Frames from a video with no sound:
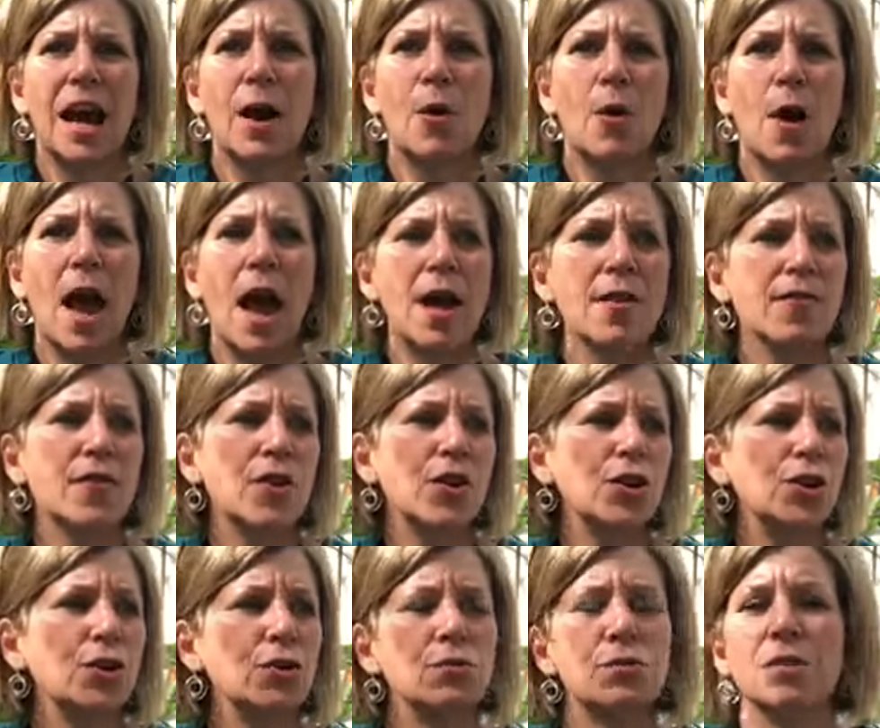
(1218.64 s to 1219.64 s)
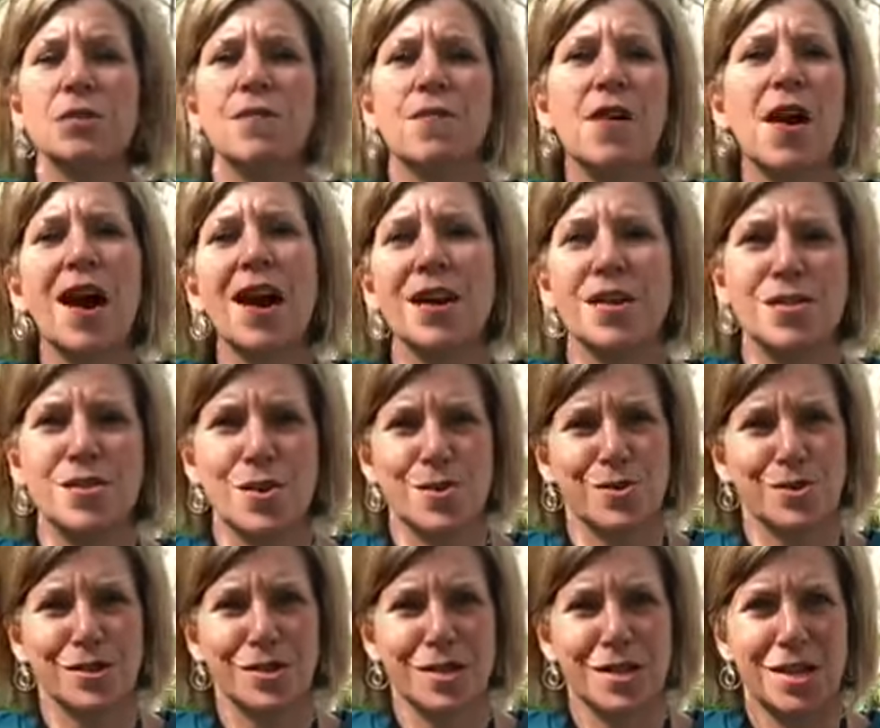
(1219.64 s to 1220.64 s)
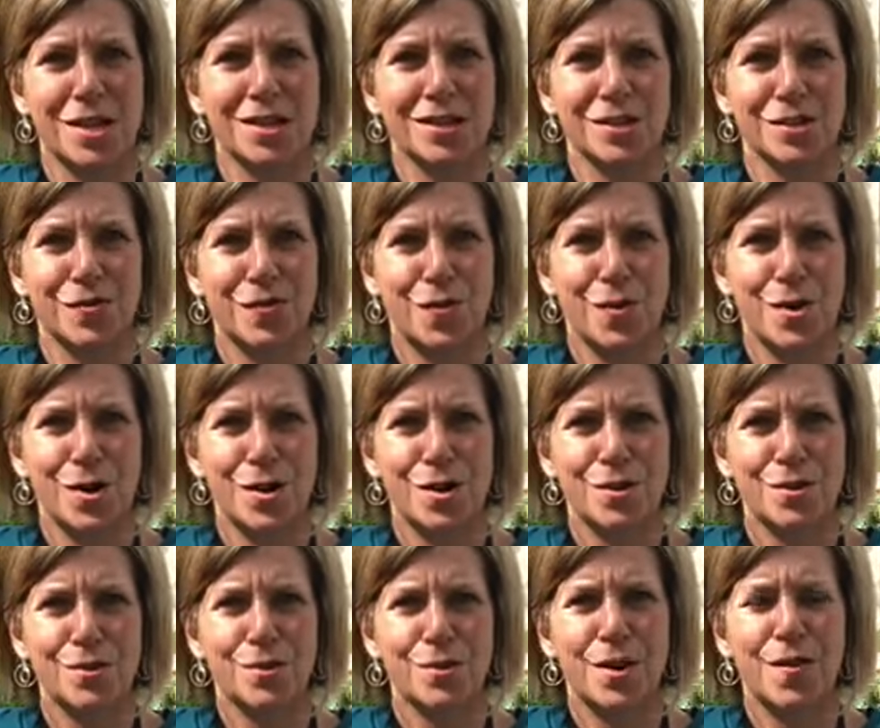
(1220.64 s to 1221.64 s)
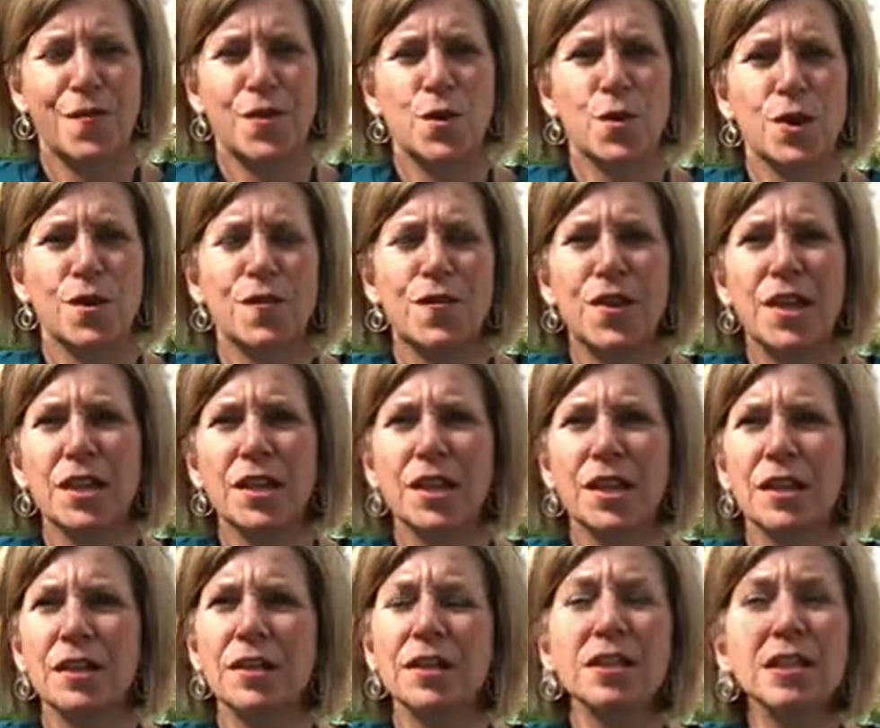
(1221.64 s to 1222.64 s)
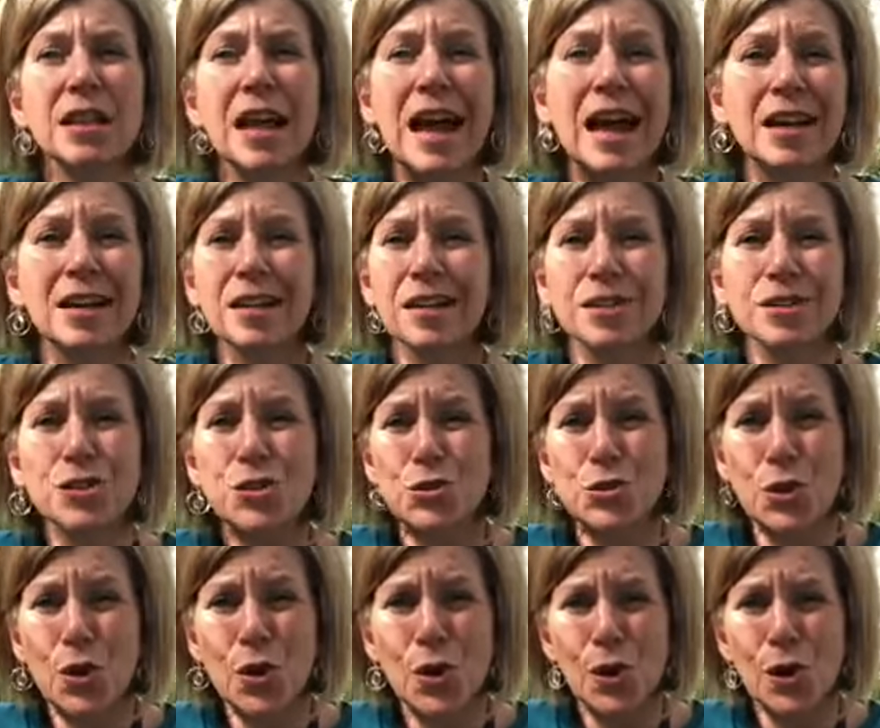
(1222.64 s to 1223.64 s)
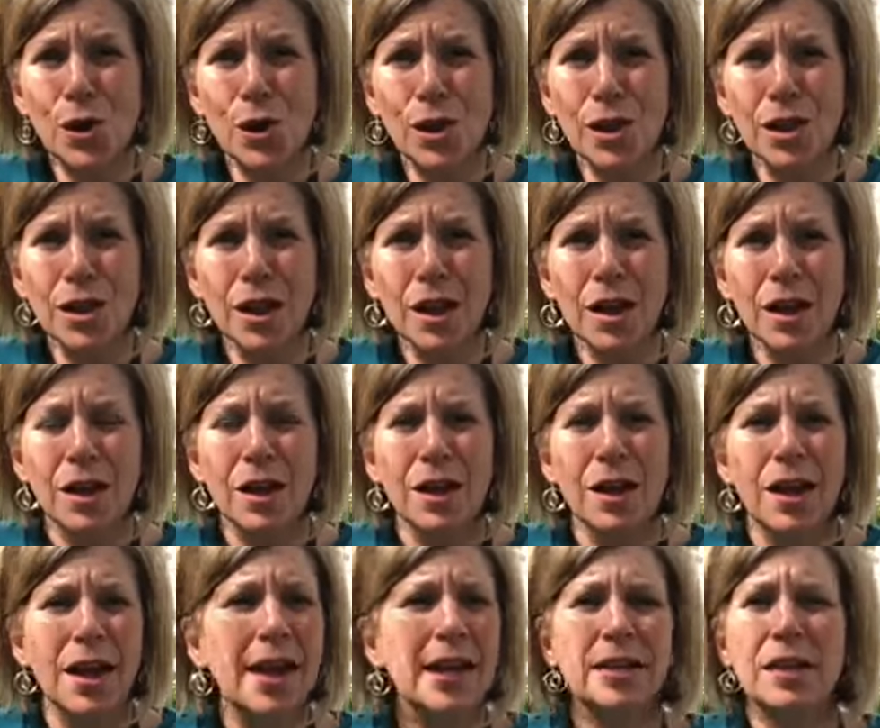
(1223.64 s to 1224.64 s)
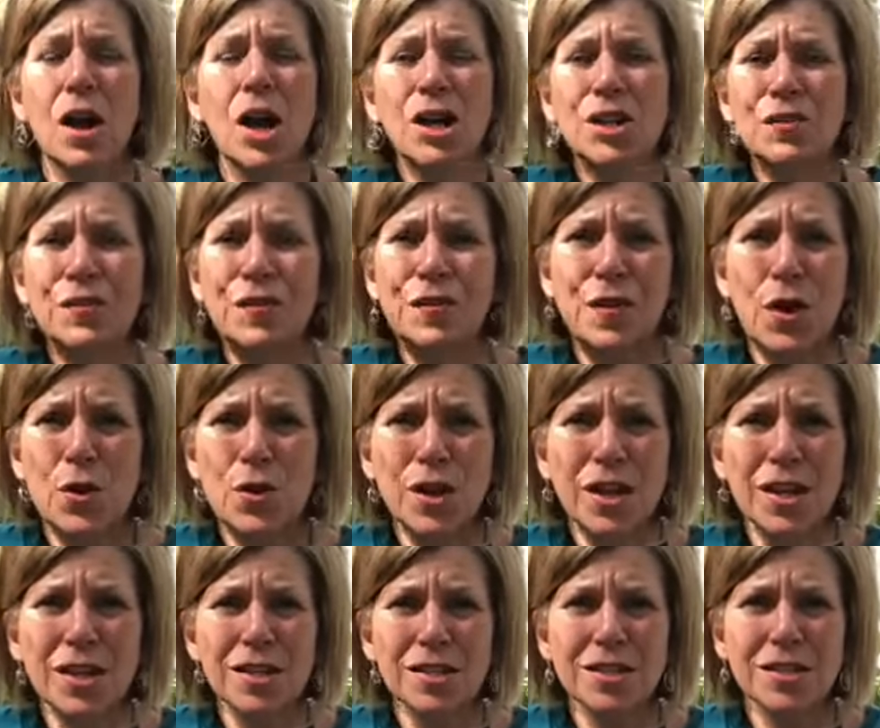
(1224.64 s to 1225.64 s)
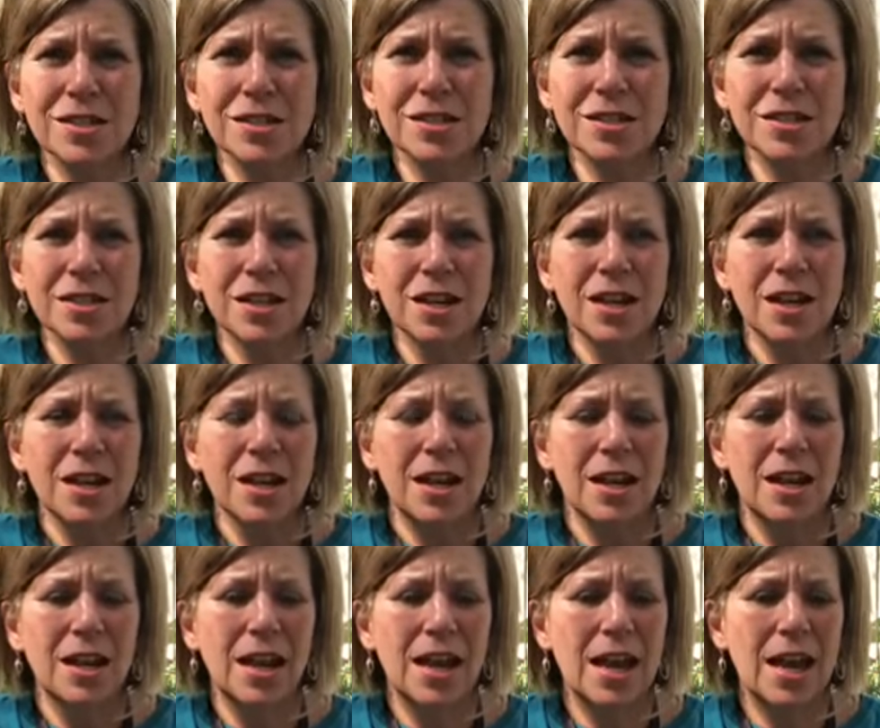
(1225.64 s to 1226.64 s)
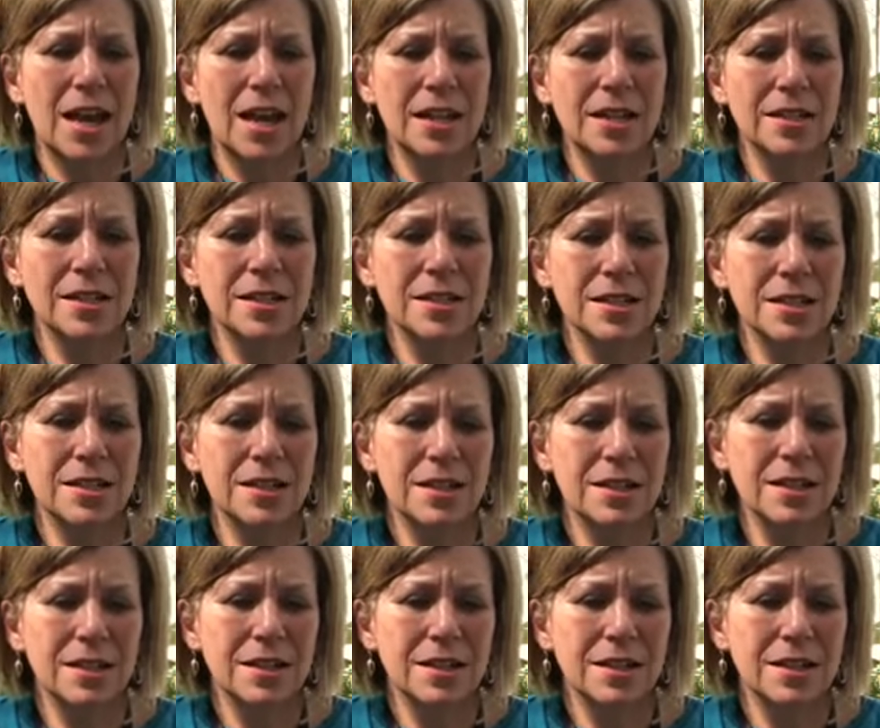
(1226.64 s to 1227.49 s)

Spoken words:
however you define those things for you. If you are feeling a little out of control and unfocused, and